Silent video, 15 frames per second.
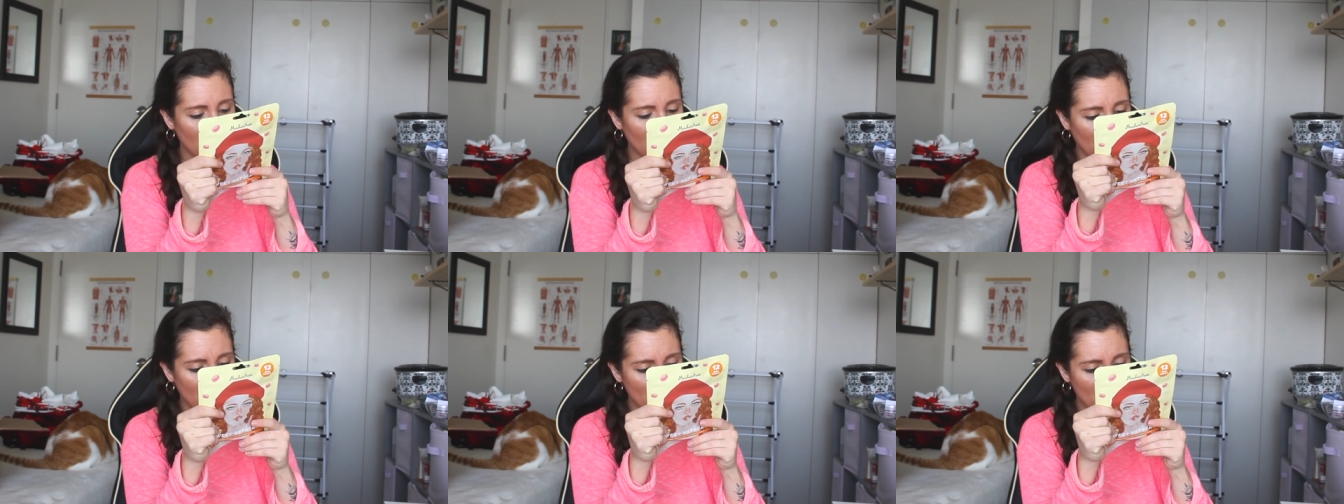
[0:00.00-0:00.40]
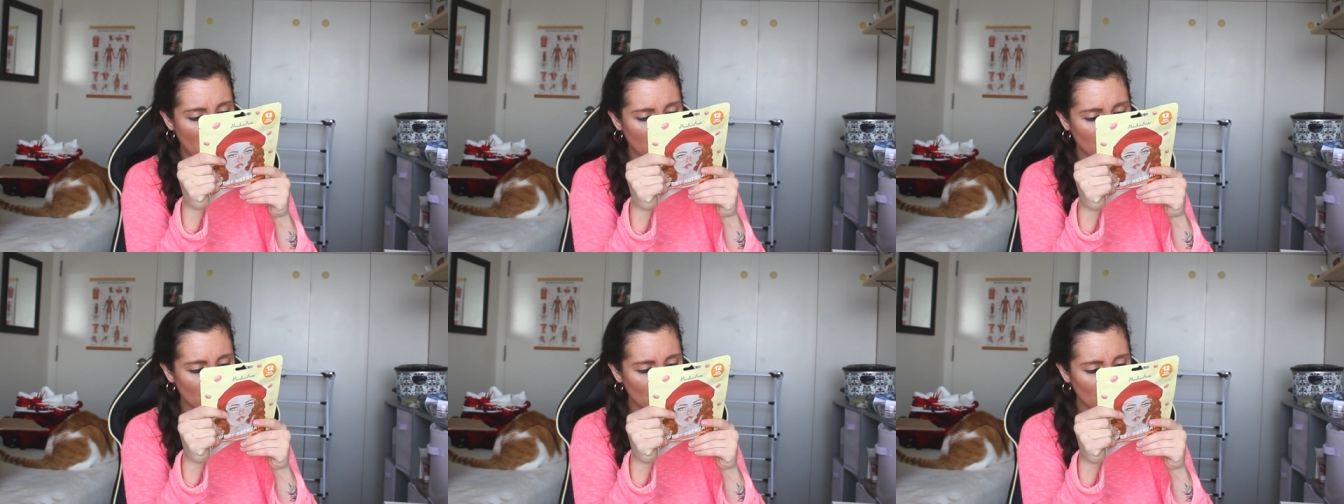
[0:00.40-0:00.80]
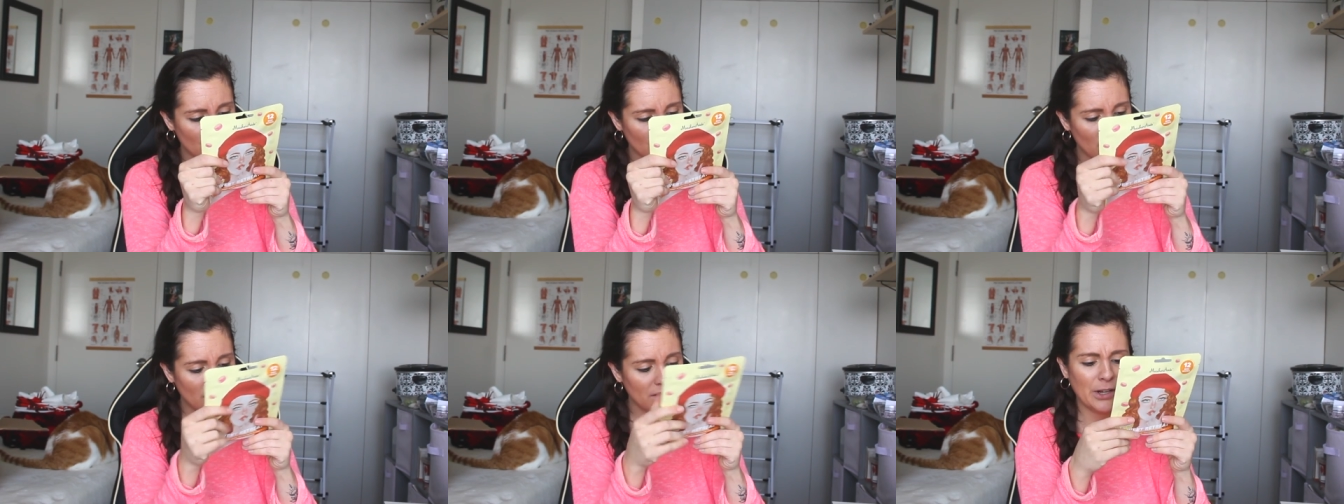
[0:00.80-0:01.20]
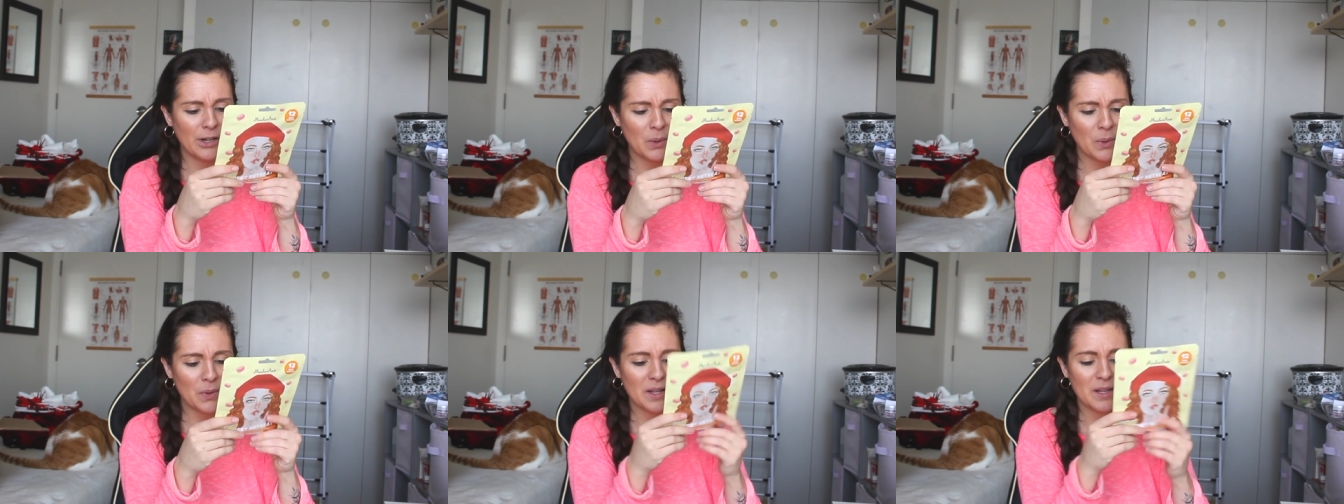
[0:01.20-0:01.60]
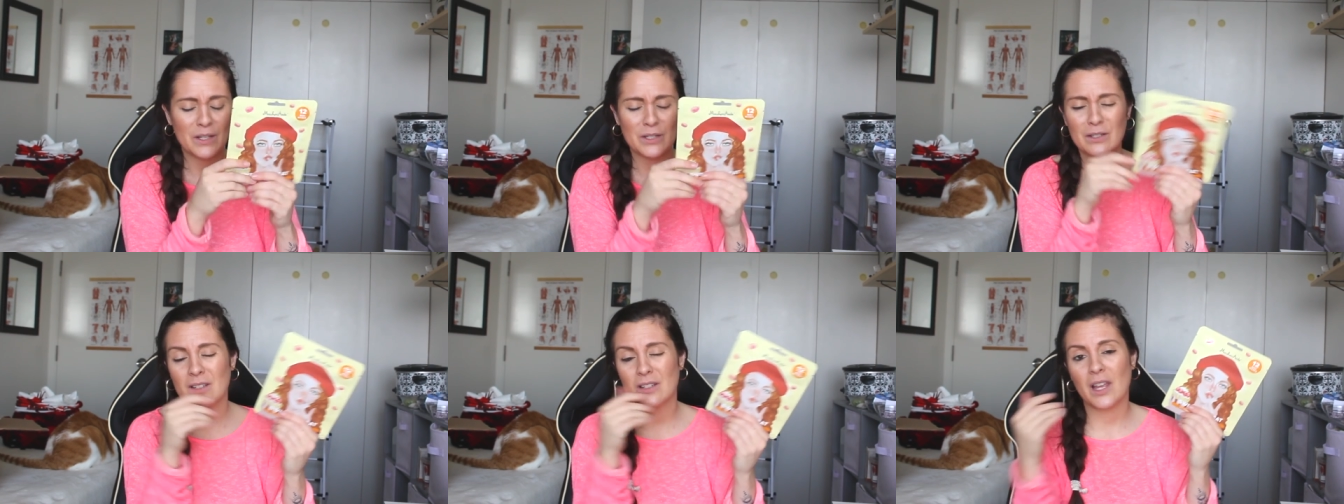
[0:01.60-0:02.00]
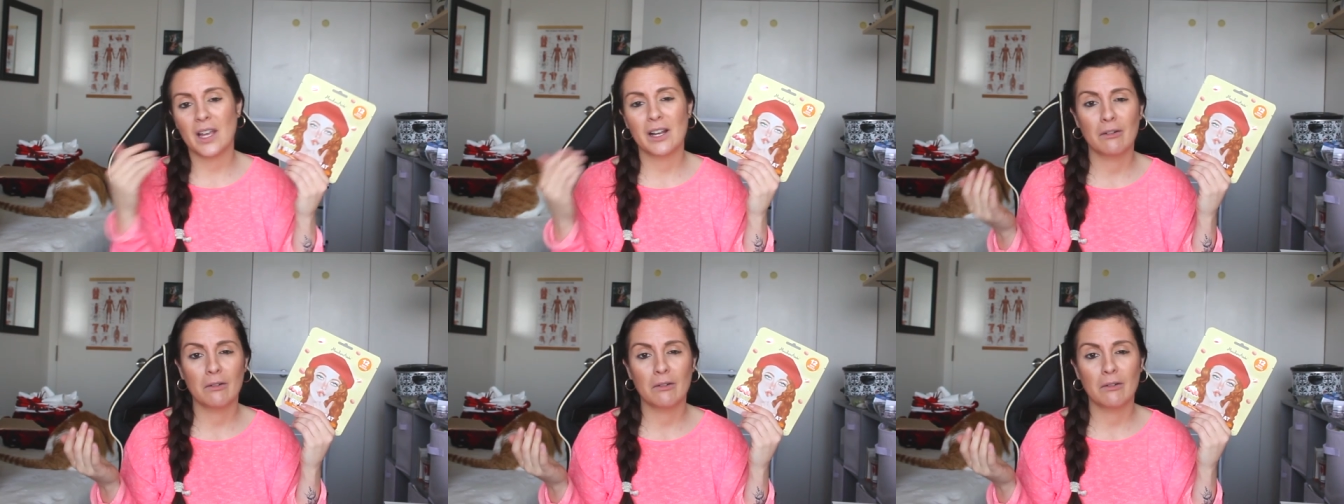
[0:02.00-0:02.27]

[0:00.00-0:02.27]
I'm not sure. I don't think this is like